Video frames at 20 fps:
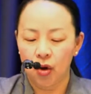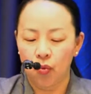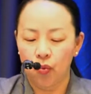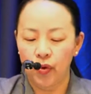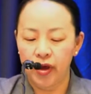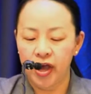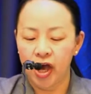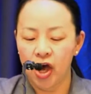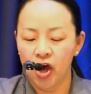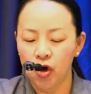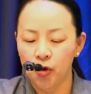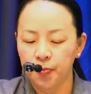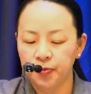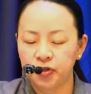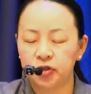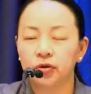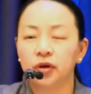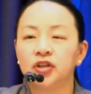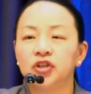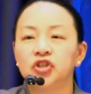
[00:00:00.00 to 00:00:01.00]
we hope
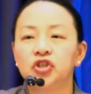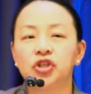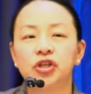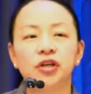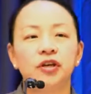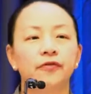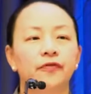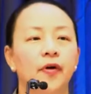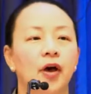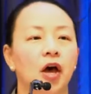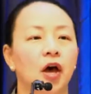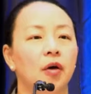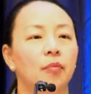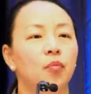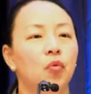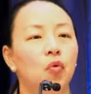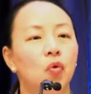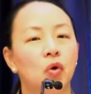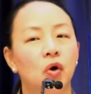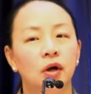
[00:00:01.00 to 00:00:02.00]
to achieve a
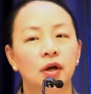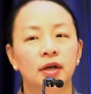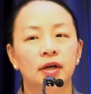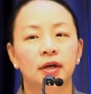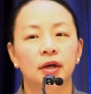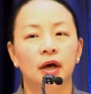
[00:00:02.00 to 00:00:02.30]
more